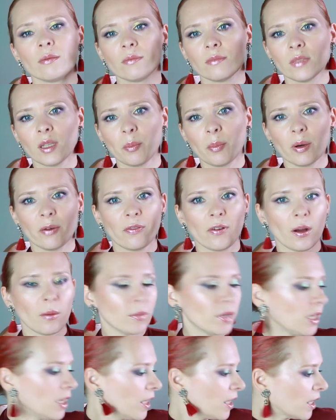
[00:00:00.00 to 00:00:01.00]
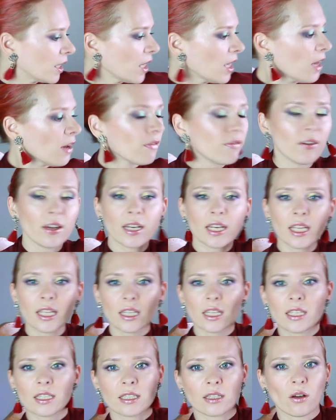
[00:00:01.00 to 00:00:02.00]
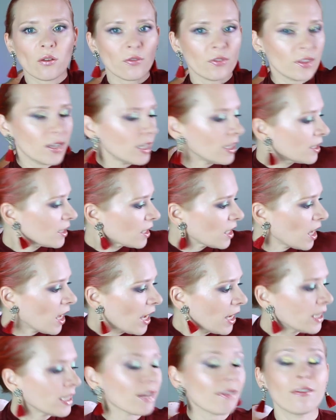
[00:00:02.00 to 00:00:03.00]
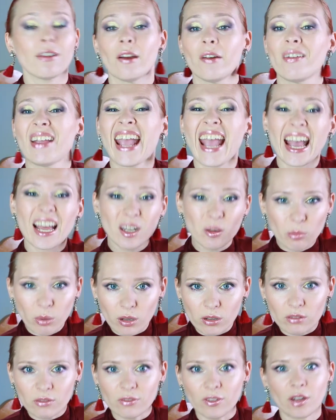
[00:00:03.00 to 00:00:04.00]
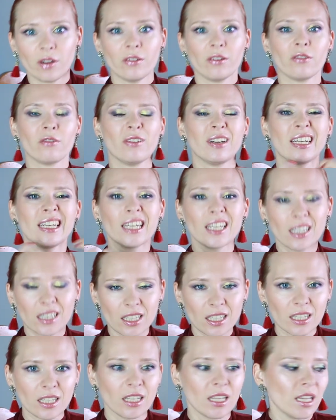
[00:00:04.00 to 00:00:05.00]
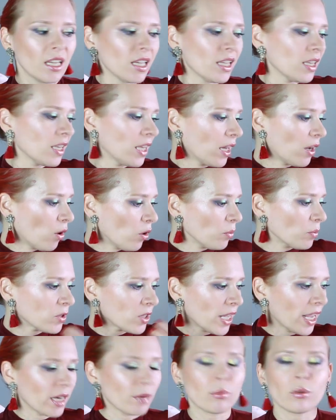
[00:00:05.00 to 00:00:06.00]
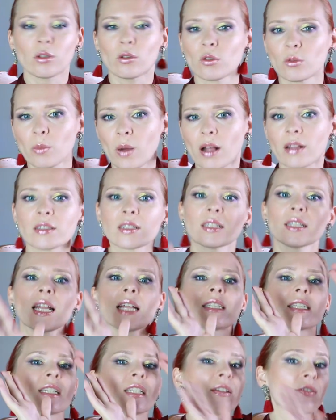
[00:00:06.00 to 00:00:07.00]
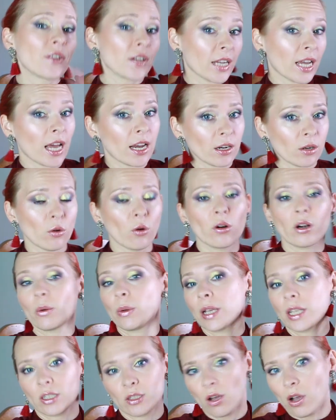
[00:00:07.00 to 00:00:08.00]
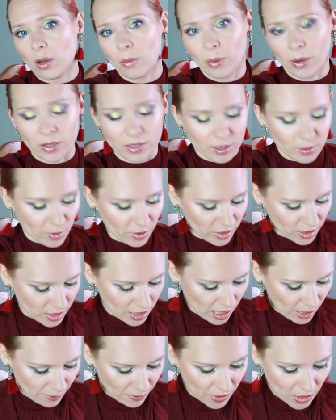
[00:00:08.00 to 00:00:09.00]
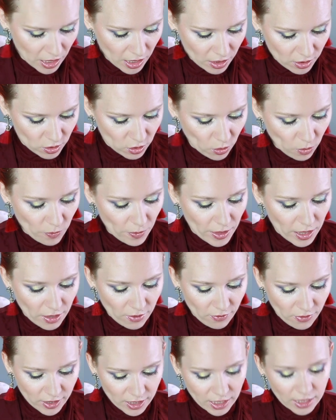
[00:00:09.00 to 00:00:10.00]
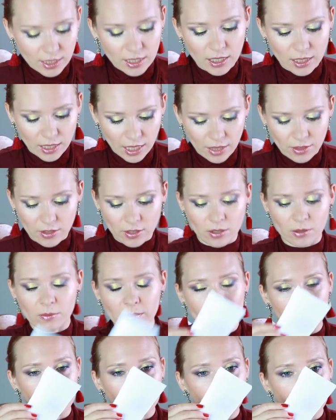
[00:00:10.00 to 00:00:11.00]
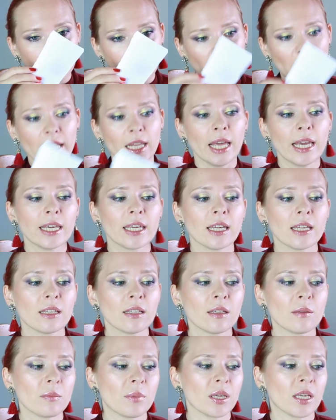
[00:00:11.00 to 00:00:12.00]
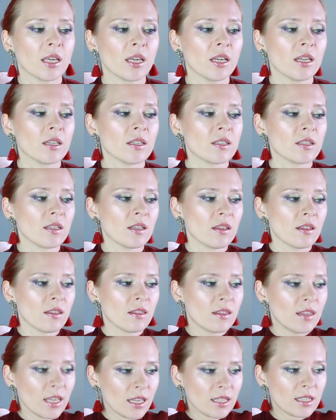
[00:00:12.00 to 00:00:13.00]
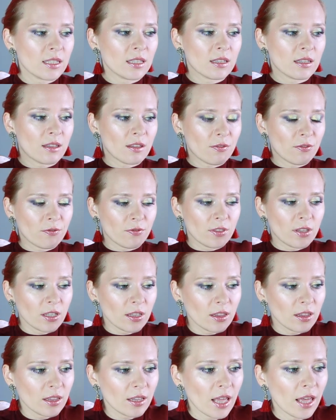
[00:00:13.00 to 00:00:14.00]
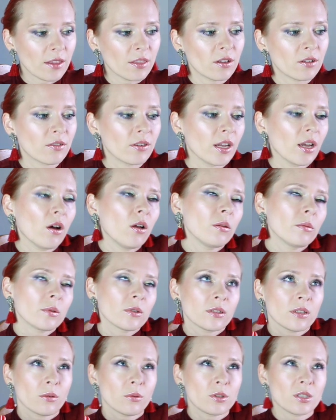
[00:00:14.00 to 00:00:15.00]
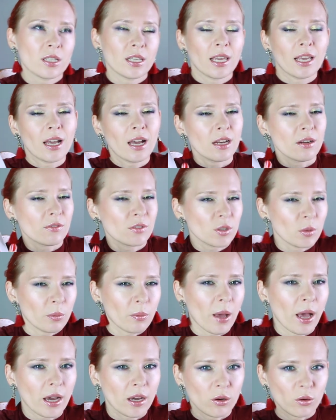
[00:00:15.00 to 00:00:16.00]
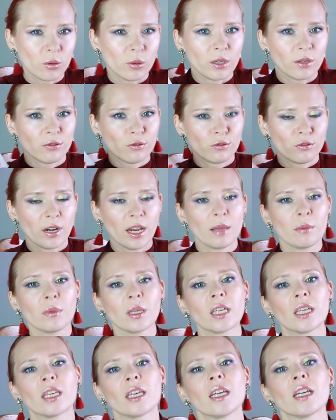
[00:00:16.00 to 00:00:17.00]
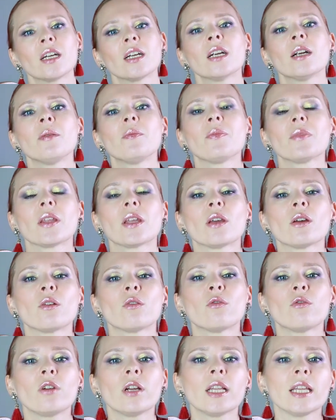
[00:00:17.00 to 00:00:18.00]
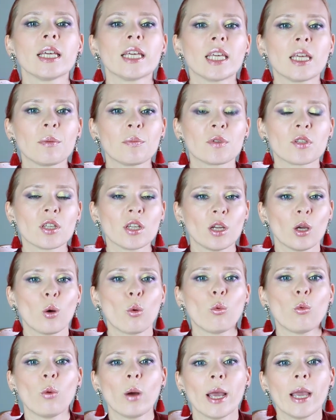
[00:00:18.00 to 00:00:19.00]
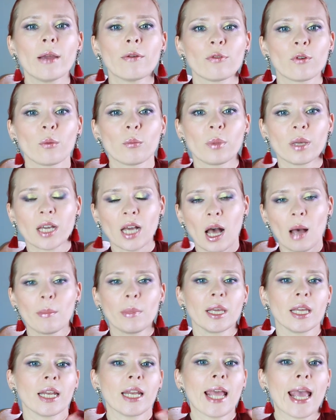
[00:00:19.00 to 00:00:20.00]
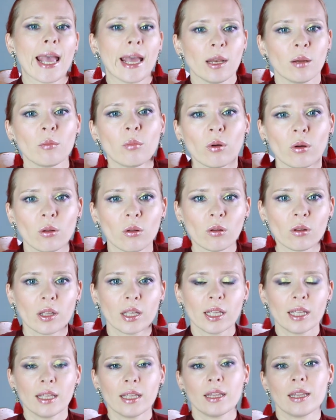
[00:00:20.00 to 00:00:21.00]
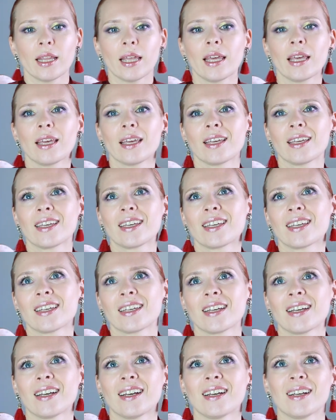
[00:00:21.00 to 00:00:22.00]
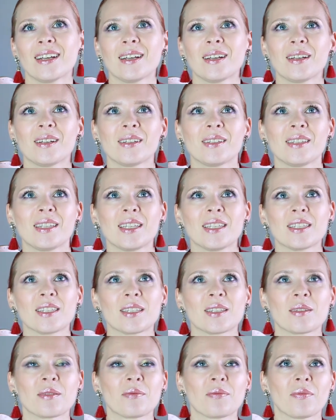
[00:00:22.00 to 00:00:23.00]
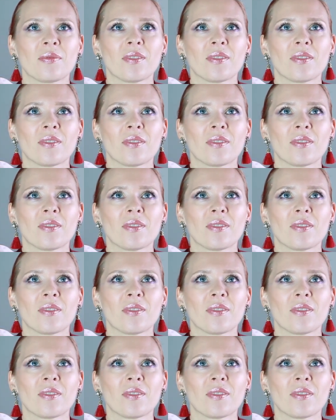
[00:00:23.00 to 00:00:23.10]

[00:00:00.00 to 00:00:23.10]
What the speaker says: Le Parfum Lalique. Vanillas of this kind are very edible, very vanillin, like almost edible gourmands. That's a different category we can talk about some other time. So, Vanilla Leather, I like it because this the leathery, almost I would say kind of tobacco-y framing here, really keeps it away from becoming an edible, like this,